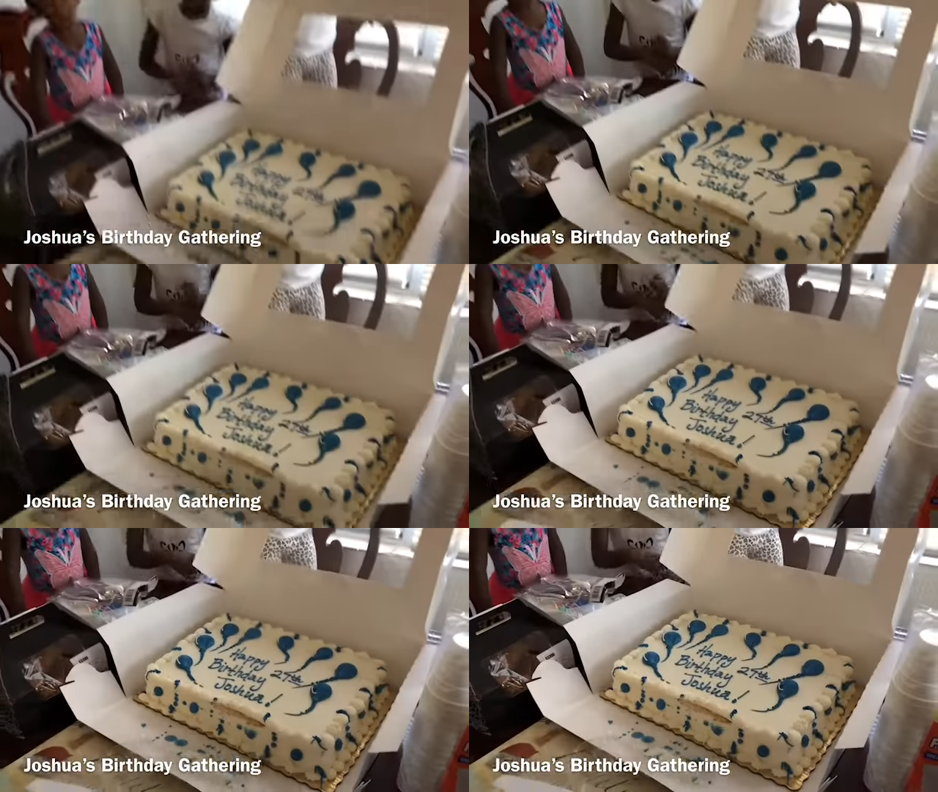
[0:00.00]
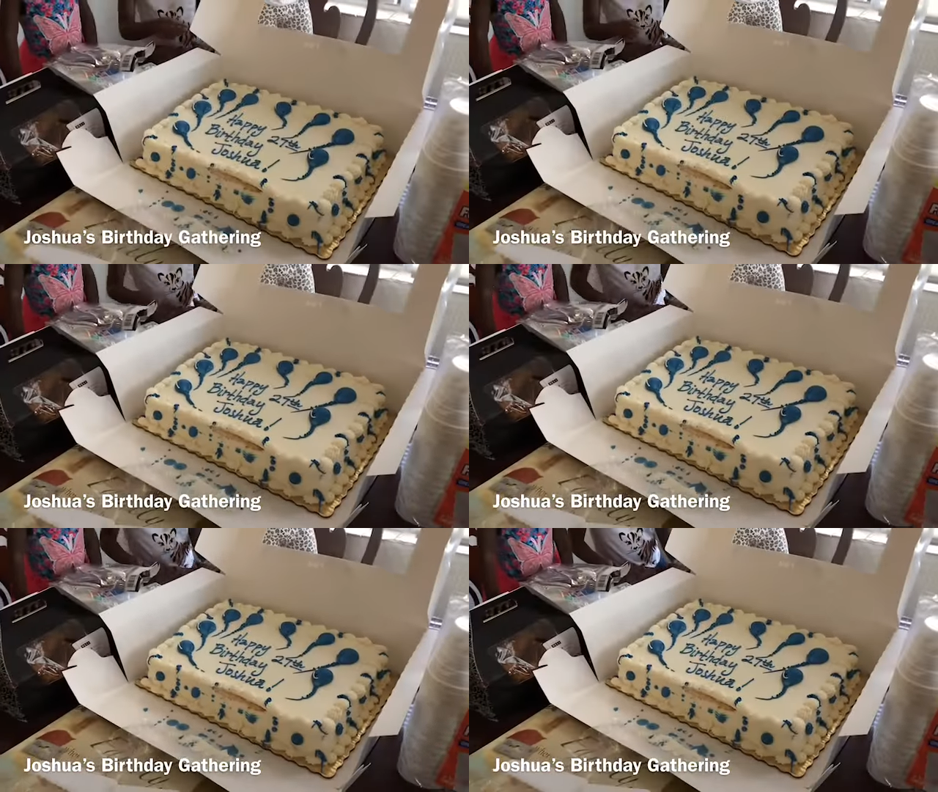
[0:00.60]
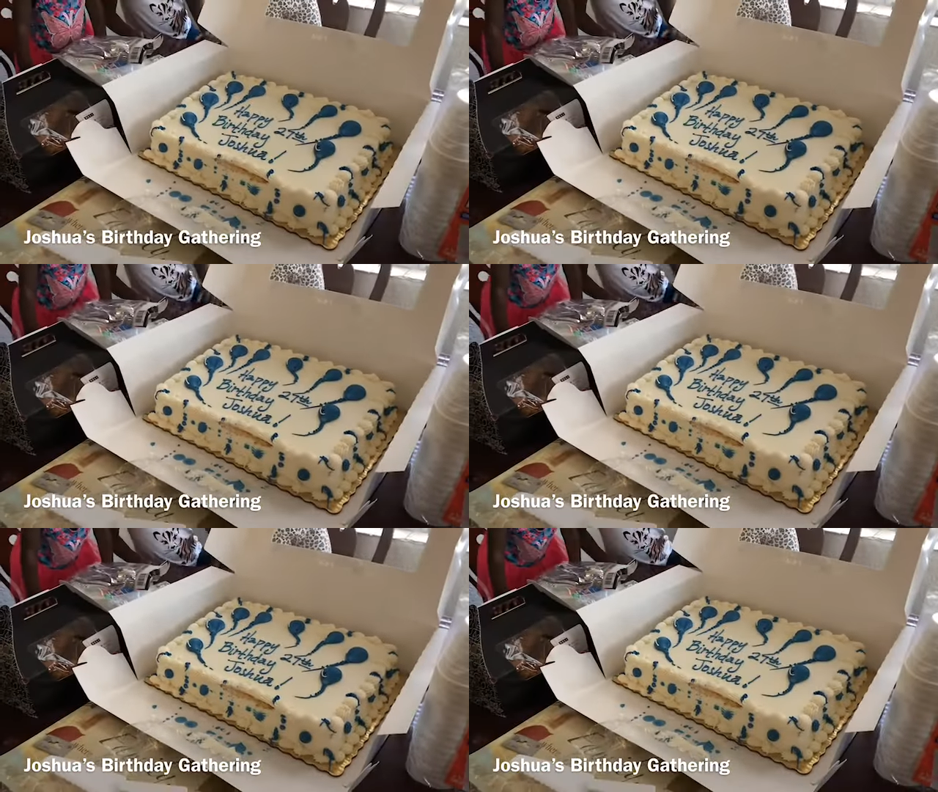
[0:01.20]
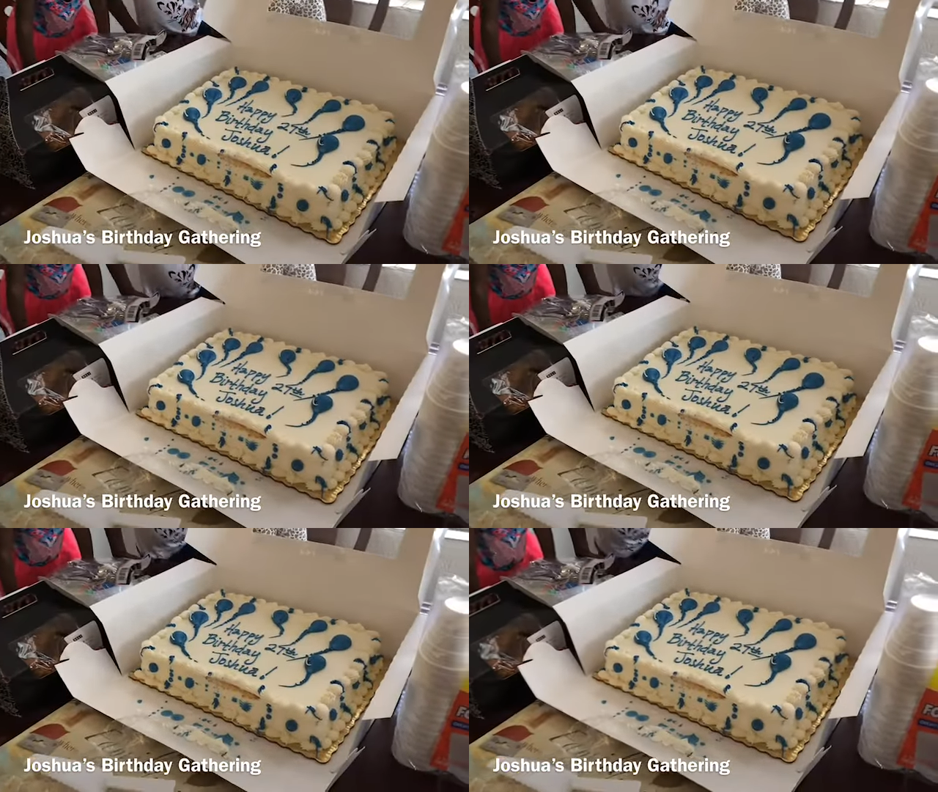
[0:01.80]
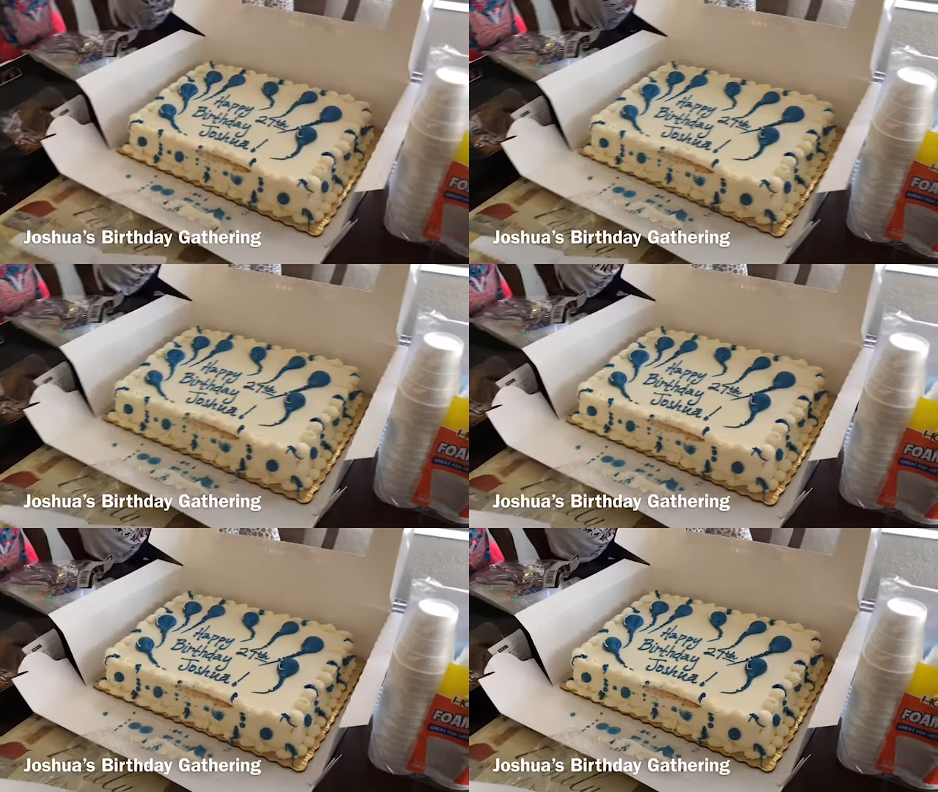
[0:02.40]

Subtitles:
(no speaker visible)